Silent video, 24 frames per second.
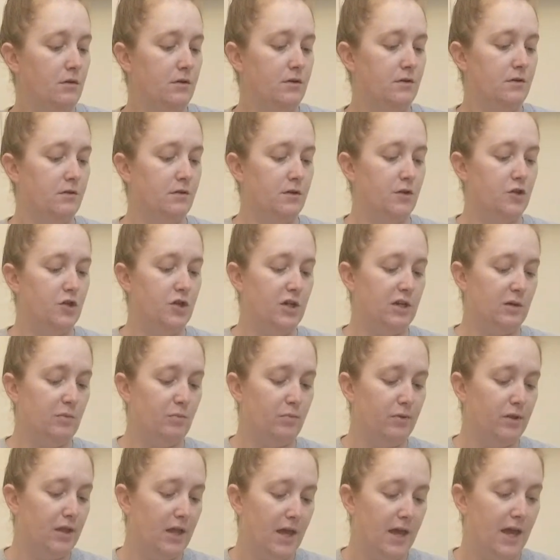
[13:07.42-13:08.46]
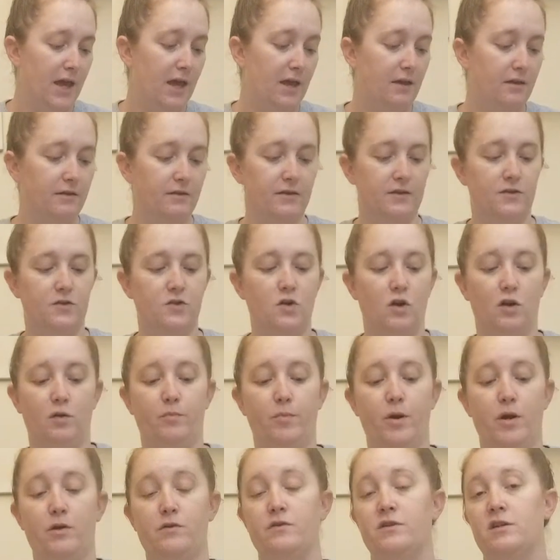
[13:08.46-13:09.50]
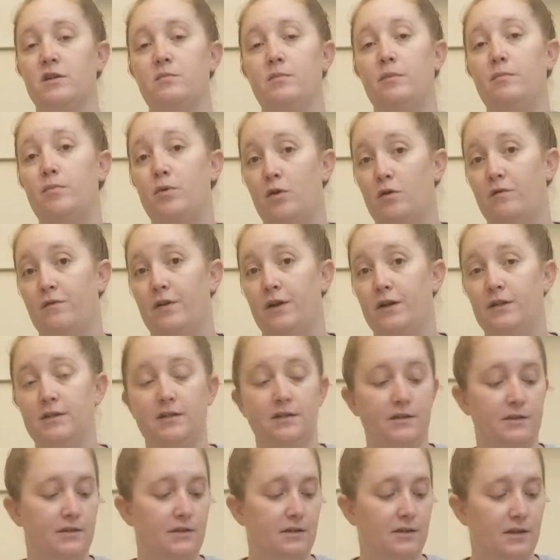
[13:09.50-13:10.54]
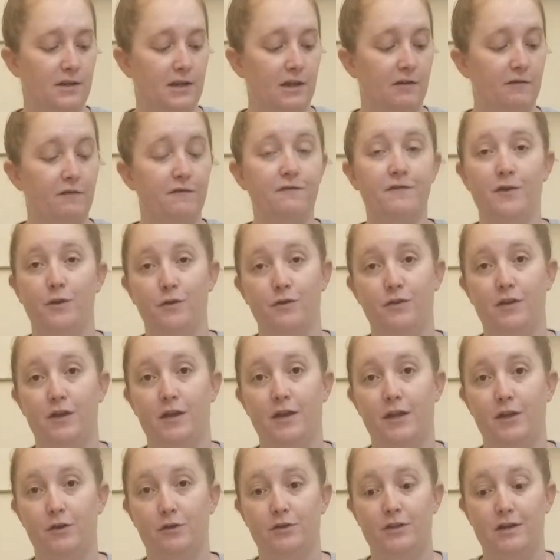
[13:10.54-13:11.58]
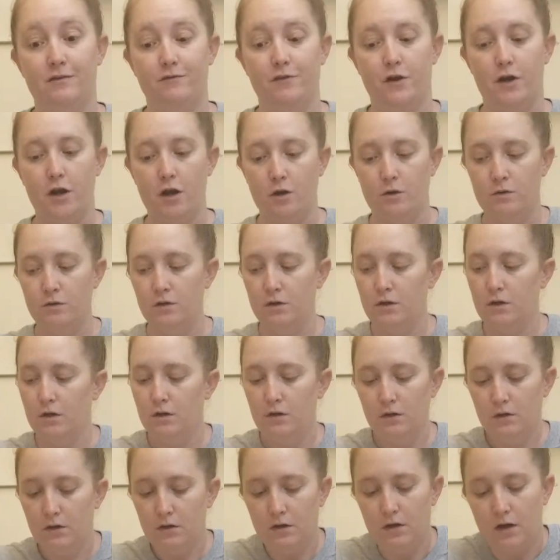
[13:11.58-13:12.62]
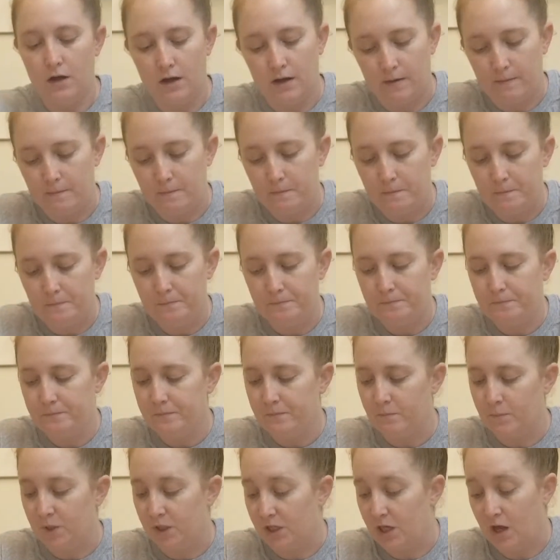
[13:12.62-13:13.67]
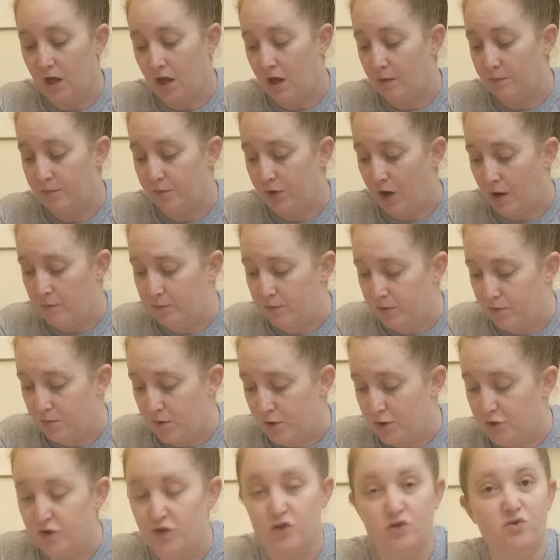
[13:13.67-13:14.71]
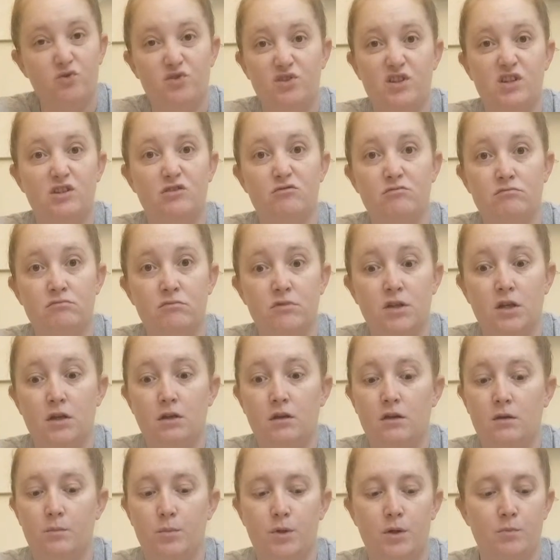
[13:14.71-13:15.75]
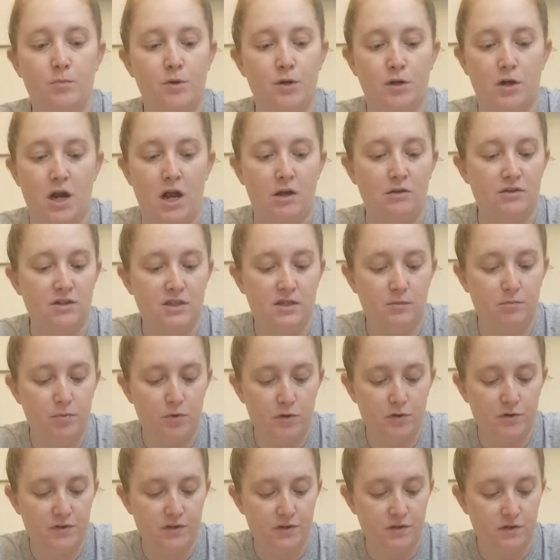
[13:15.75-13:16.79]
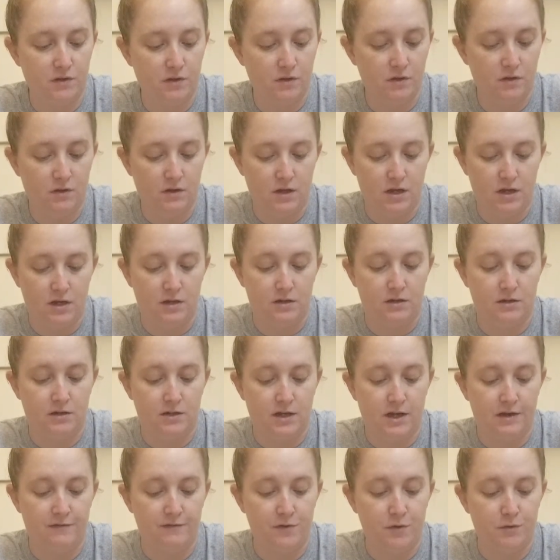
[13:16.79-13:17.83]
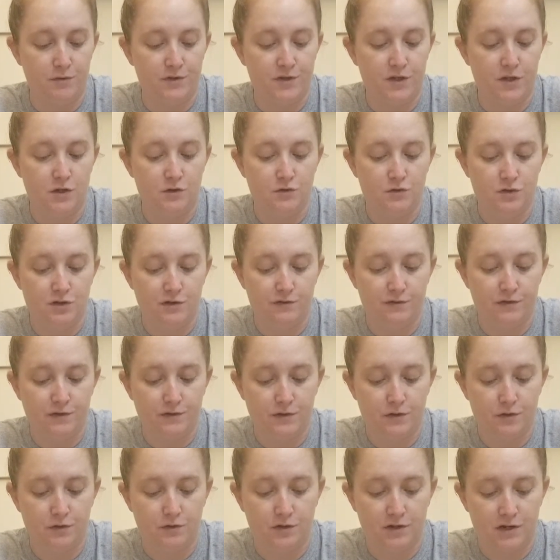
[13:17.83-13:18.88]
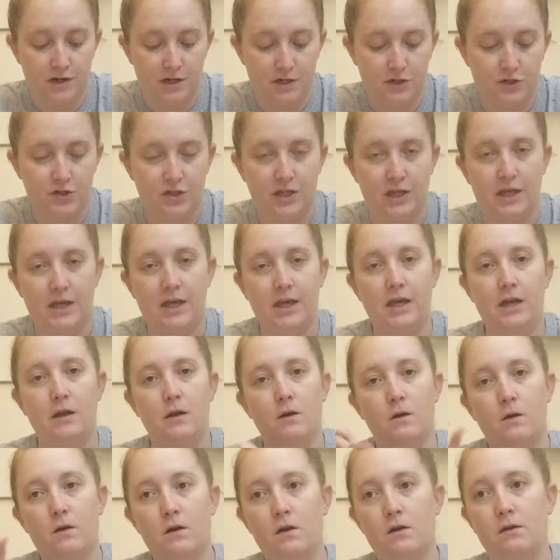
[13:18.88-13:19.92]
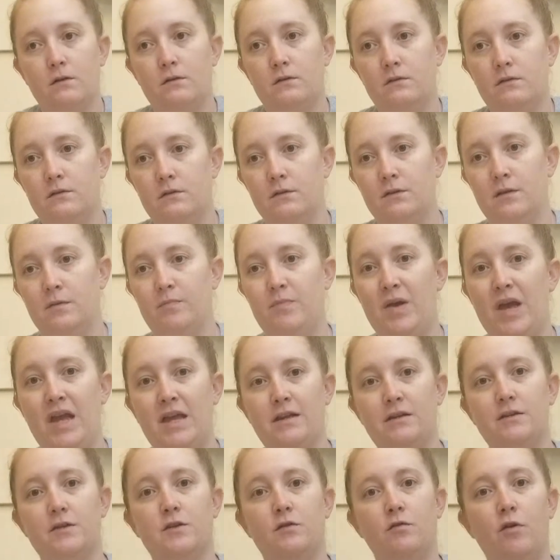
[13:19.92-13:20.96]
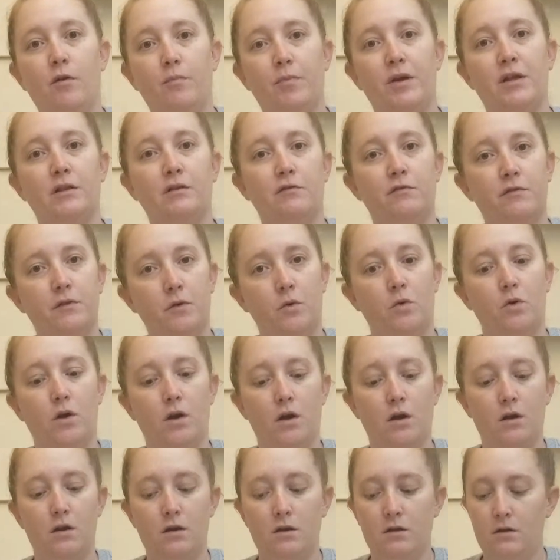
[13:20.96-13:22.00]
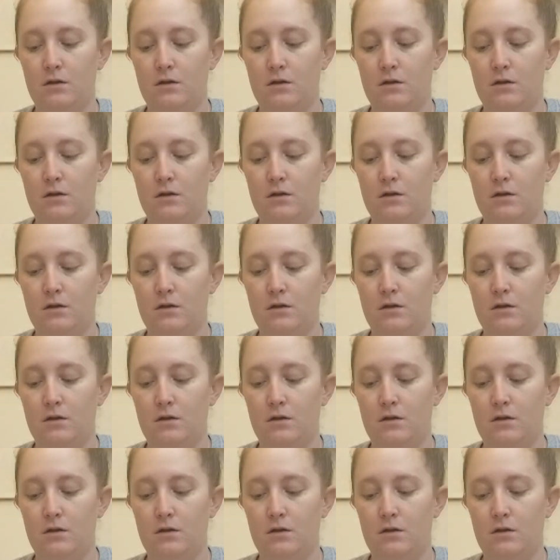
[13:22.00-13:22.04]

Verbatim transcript: so that she can play. And this dark pair is going to be perfect because it's going to get filthy and you'll never know. Um, but yeah, I put I put them on her shoes too. Put them on her house slippers, and I've noticed a huge difference. You can actually hear the paint gripping the floor.